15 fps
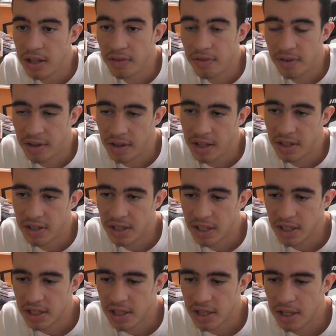
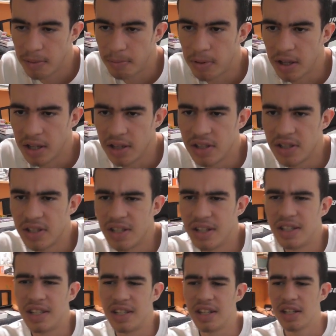d6, he played
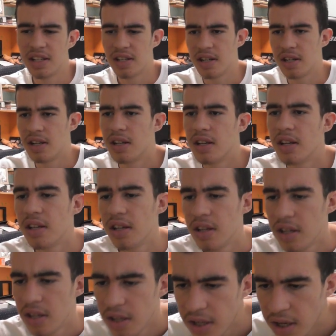c6.
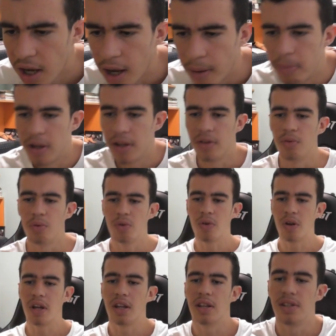I played
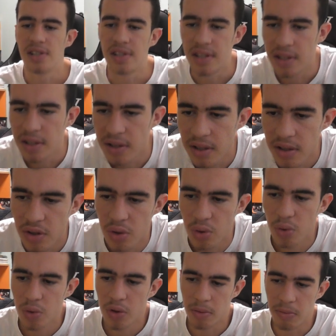rook a
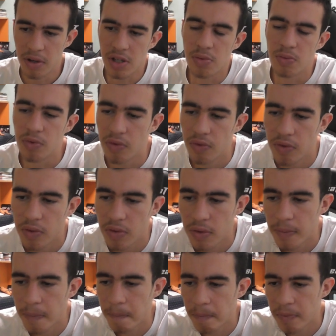c2, the best move,
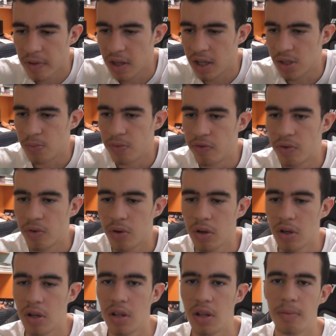as
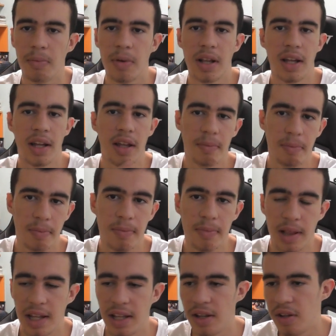before, but I
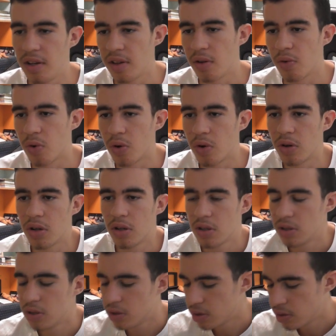played in the wrong
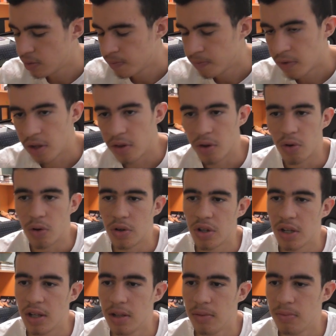
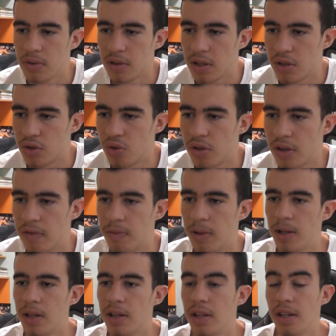time. I should have
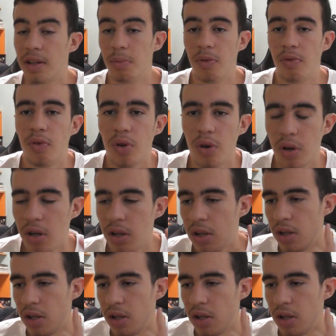played it before.